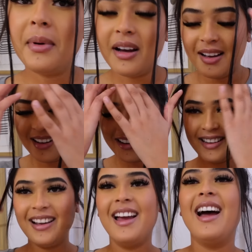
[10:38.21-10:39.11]

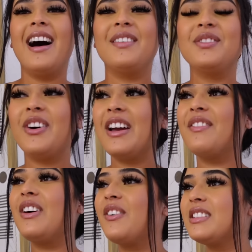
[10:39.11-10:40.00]
but I'm wearing
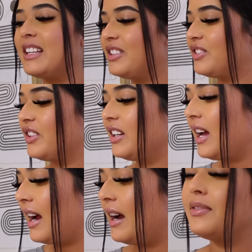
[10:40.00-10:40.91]
my oversized shirt.
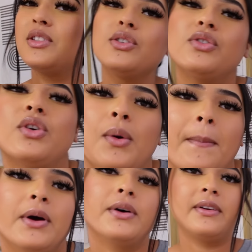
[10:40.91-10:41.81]
I have to
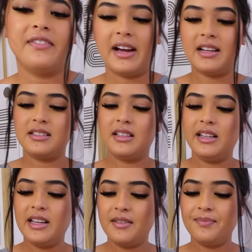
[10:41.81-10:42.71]
put
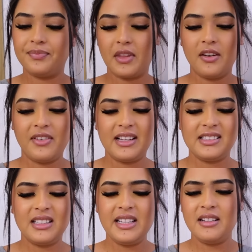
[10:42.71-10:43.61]
Vaseline,
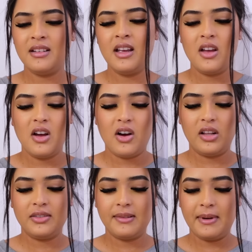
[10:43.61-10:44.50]
Vaseline
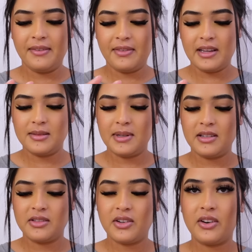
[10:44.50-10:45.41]
all over my face
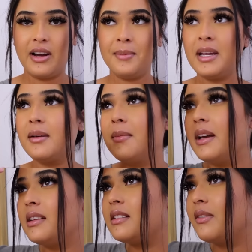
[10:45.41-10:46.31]
because girl, I make a
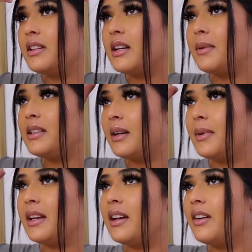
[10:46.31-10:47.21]
mess every time I dye
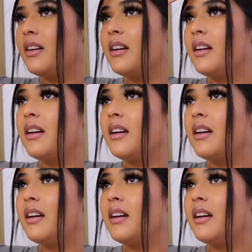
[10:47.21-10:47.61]
my hair.